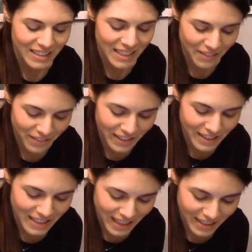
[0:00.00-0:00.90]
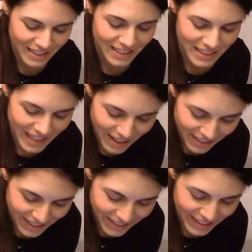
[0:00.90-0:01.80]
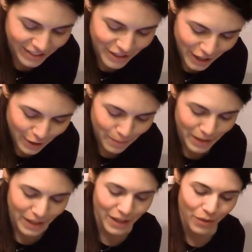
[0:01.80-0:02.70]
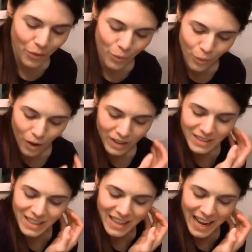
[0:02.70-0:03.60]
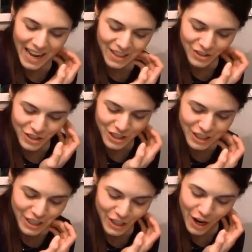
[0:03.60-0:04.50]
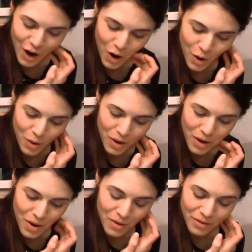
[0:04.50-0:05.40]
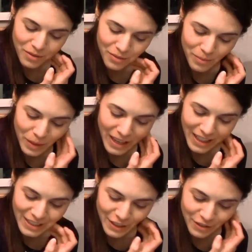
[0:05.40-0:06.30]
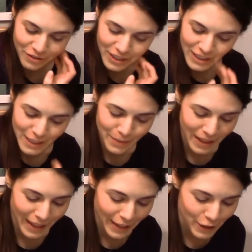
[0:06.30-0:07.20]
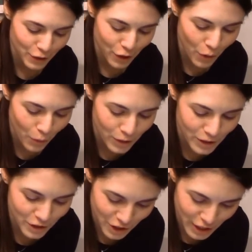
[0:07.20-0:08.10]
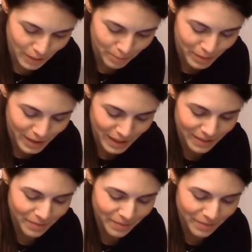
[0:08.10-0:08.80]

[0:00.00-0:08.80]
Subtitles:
Tiffany tells Darren that Jeremy wanted Angie to go because her feet smell like corn chips.